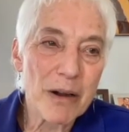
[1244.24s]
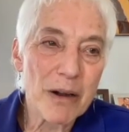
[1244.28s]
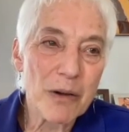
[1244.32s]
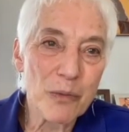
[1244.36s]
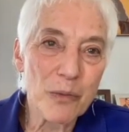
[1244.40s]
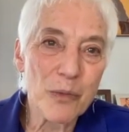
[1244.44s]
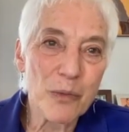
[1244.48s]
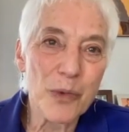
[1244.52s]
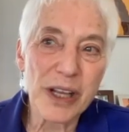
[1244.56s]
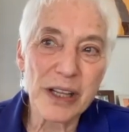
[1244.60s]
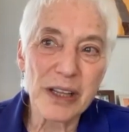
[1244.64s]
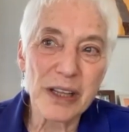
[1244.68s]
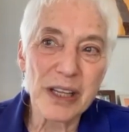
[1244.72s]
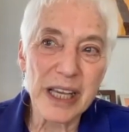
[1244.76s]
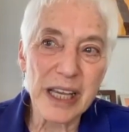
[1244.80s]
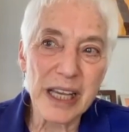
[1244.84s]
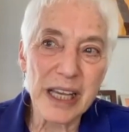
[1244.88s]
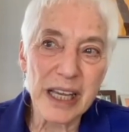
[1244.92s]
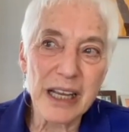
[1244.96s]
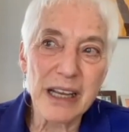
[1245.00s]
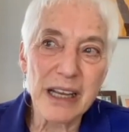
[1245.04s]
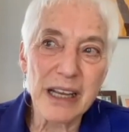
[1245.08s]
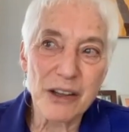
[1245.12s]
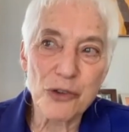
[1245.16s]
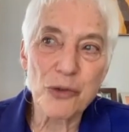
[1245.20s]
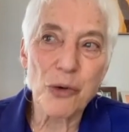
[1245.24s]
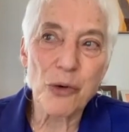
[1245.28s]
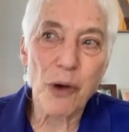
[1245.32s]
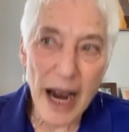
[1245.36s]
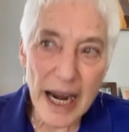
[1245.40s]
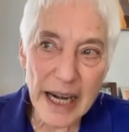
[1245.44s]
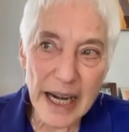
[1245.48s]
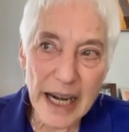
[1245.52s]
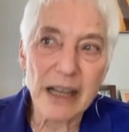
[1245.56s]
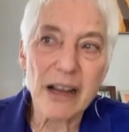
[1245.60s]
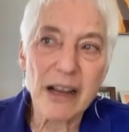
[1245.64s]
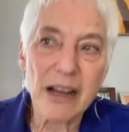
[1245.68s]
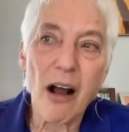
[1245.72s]
really try
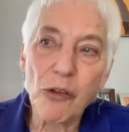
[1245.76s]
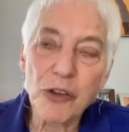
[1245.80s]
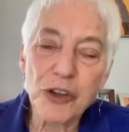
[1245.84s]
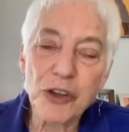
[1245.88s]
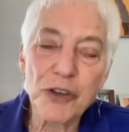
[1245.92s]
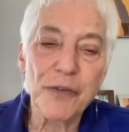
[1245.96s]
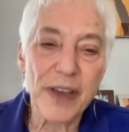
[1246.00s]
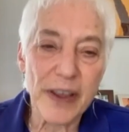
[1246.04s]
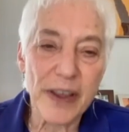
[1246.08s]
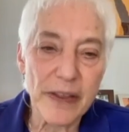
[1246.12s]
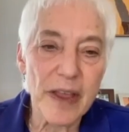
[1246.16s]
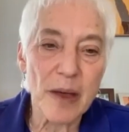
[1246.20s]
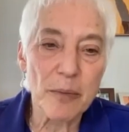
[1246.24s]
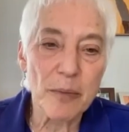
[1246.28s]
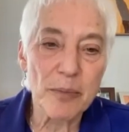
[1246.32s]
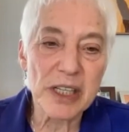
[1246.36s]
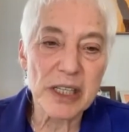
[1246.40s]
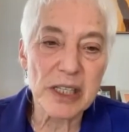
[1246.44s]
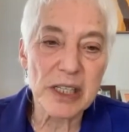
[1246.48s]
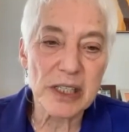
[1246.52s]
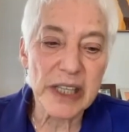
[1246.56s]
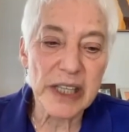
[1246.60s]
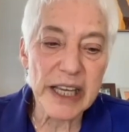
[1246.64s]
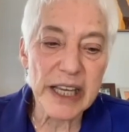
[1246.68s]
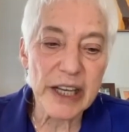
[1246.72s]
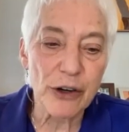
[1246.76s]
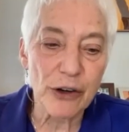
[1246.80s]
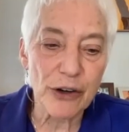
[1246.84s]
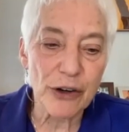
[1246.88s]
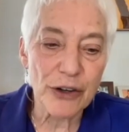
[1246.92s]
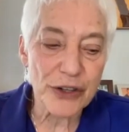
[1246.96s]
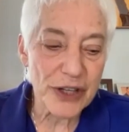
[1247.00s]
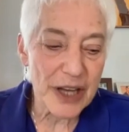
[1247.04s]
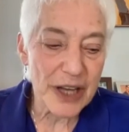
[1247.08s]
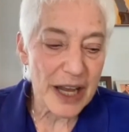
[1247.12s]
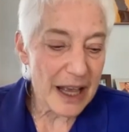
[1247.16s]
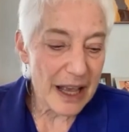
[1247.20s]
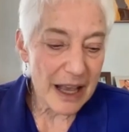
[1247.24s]
to cultivate them as
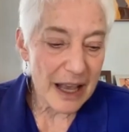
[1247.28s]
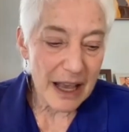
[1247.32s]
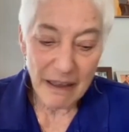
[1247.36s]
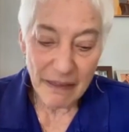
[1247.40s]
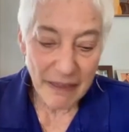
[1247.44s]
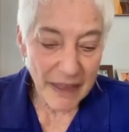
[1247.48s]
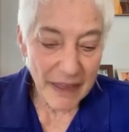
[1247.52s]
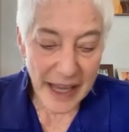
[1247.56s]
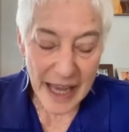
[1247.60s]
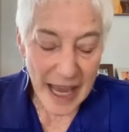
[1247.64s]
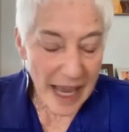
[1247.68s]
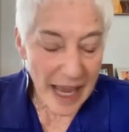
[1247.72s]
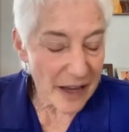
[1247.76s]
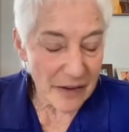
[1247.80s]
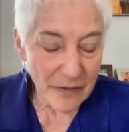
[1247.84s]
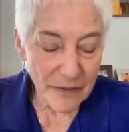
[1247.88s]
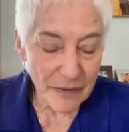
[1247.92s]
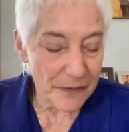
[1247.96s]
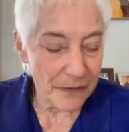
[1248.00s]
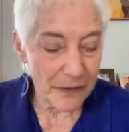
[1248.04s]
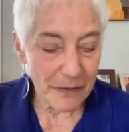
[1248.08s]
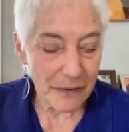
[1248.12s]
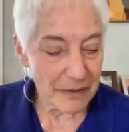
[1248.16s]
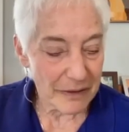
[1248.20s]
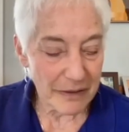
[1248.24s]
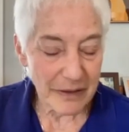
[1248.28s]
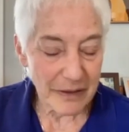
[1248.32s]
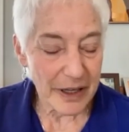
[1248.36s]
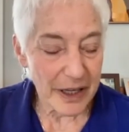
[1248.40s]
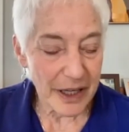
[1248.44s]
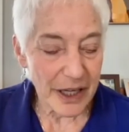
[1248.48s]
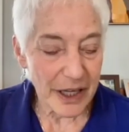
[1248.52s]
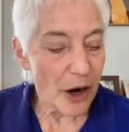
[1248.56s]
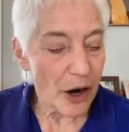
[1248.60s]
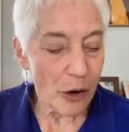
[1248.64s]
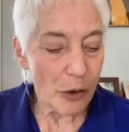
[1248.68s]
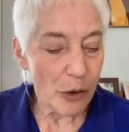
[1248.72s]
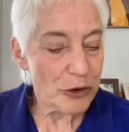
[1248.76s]
leaders. They gave,
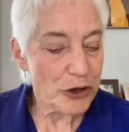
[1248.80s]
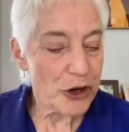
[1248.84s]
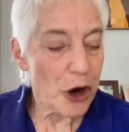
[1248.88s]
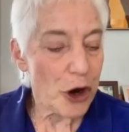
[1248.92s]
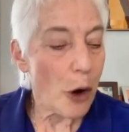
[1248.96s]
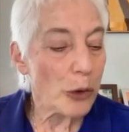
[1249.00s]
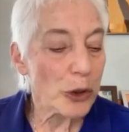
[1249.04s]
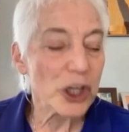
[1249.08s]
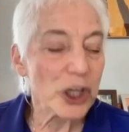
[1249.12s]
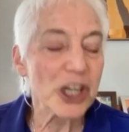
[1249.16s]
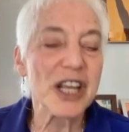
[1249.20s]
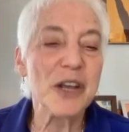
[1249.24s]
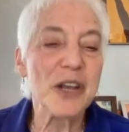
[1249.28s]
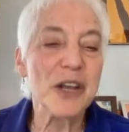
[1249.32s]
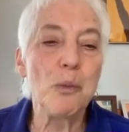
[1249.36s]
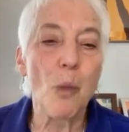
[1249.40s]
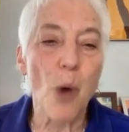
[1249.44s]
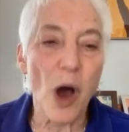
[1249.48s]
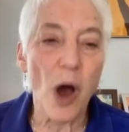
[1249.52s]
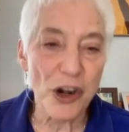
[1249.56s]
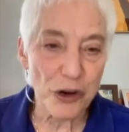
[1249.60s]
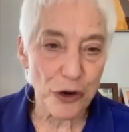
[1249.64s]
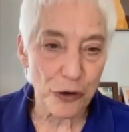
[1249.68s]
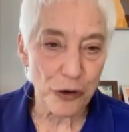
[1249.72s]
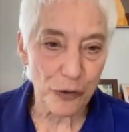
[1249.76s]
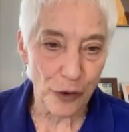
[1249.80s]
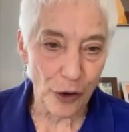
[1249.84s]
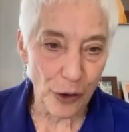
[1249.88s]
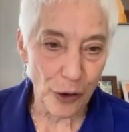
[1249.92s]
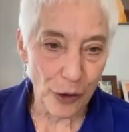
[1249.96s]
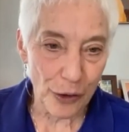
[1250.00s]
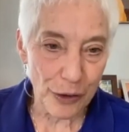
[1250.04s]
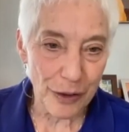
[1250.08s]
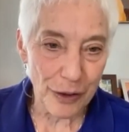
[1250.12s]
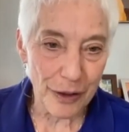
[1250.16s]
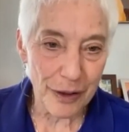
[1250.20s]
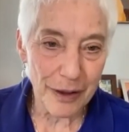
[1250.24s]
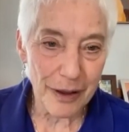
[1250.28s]
totally
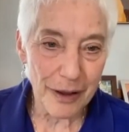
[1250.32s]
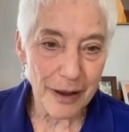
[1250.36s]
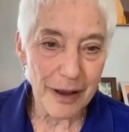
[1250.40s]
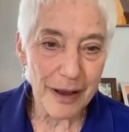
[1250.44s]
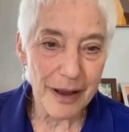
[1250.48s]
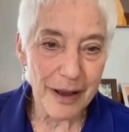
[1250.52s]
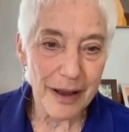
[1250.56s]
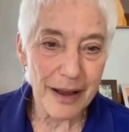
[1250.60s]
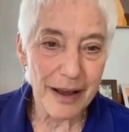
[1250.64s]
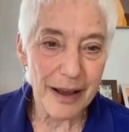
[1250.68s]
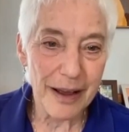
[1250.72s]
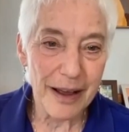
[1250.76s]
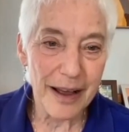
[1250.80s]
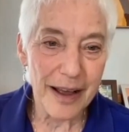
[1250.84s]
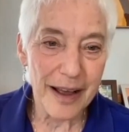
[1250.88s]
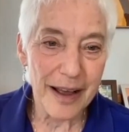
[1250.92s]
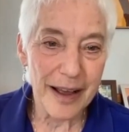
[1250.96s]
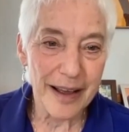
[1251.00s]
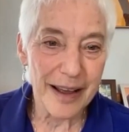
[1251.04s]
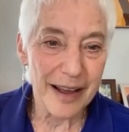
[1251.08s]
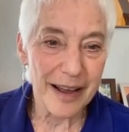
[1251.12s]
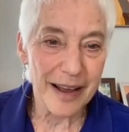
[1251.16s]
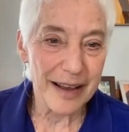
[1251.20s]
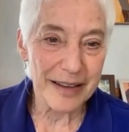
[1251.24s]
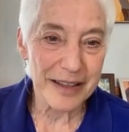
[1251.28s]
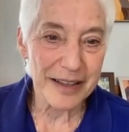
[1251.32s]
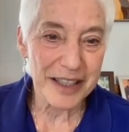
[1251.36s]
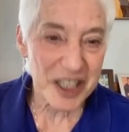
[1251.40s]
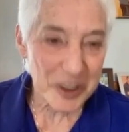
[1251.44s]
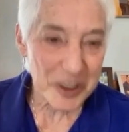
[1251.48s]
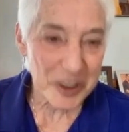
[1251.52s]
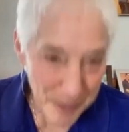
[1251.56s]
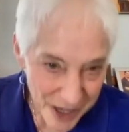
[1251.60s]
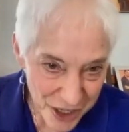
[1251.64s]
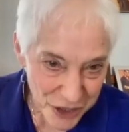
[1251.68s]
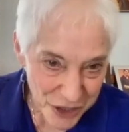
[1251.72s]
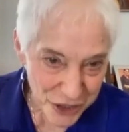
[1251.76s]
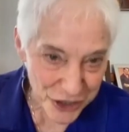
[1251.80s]
wonderful
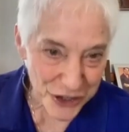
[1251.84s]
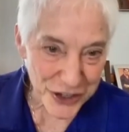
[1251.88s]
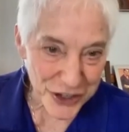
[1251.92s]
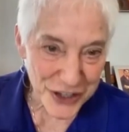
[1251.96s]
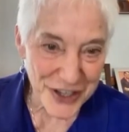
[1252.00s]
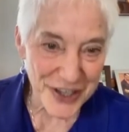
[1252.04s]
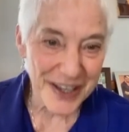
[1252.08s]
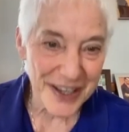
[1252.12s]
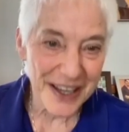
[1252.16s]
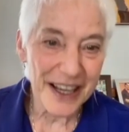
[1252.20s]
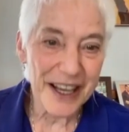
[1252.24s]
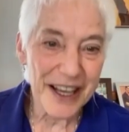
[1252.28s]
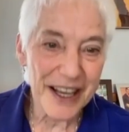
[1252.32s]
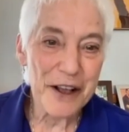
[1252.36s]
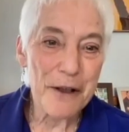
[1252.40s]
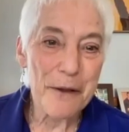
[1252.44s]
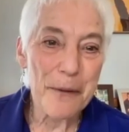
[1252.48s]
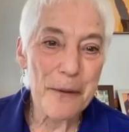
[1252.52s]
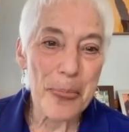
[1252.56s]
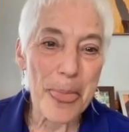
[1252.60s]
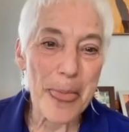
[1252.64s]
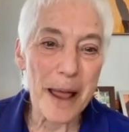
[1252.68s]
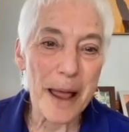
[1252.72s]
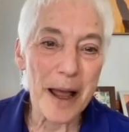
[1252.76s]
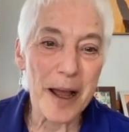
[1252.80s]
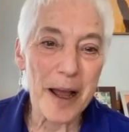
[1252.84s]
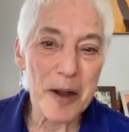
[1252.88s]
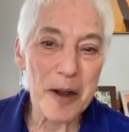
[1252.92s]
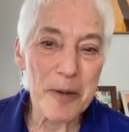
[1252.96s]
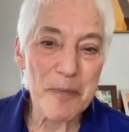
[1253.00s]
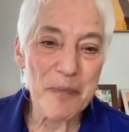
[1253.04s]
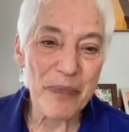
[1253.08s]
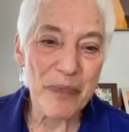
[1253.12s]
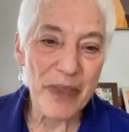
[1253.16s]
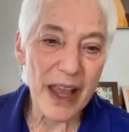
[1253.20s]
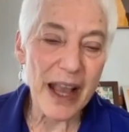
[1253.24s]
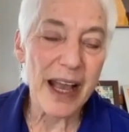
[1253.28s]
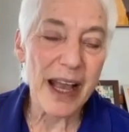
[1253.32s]
speeches.
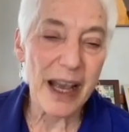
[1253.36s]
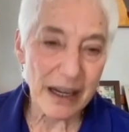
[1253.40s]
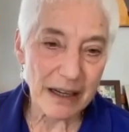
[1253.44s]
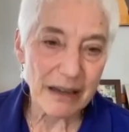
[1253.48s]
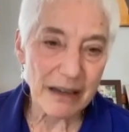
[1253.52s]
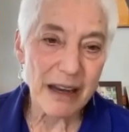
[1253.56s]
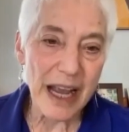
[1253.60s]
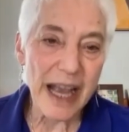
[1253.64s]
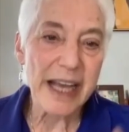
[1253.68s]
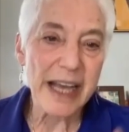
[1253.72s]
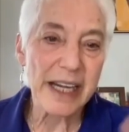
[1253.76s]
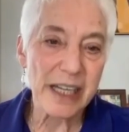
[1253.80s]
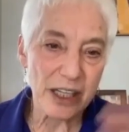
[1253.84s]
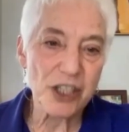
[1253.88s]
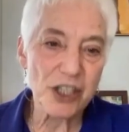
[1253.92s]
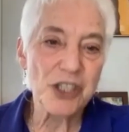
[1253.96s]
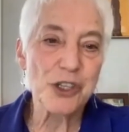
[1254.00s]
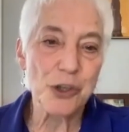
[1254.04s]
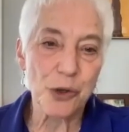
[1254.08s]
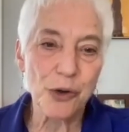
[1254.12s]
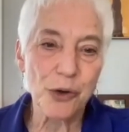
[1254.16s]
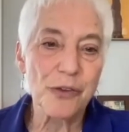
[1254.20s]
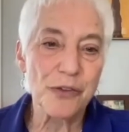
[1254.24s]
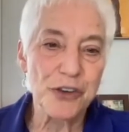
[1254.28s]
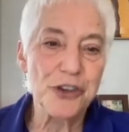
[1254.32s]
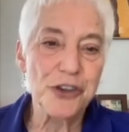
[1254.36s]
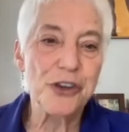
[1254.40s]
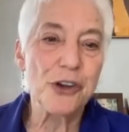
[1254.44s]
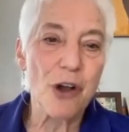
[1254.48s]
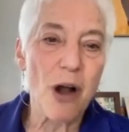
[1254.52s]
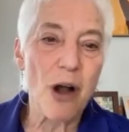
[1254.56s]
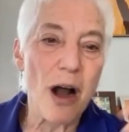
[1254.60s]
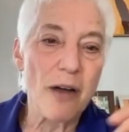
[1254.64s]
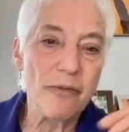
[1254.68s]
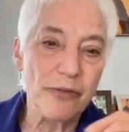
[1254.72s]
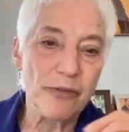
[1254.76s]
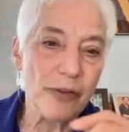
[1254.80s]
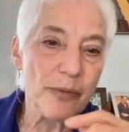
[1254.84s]
And it sort of took
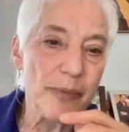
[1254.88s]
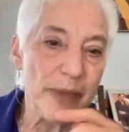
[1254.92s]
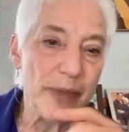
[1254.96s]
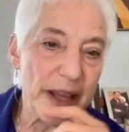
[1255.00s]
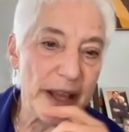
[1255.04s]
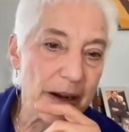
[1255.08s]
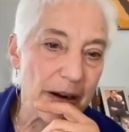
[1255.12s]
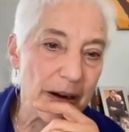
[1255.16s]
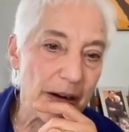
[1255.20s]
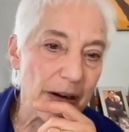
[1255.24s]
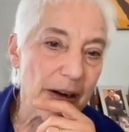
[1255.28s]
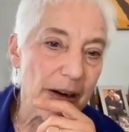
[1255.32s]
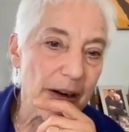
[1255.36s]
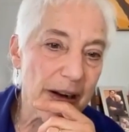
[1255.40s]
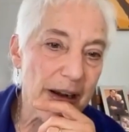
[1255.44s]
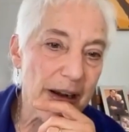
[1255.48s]
off from there.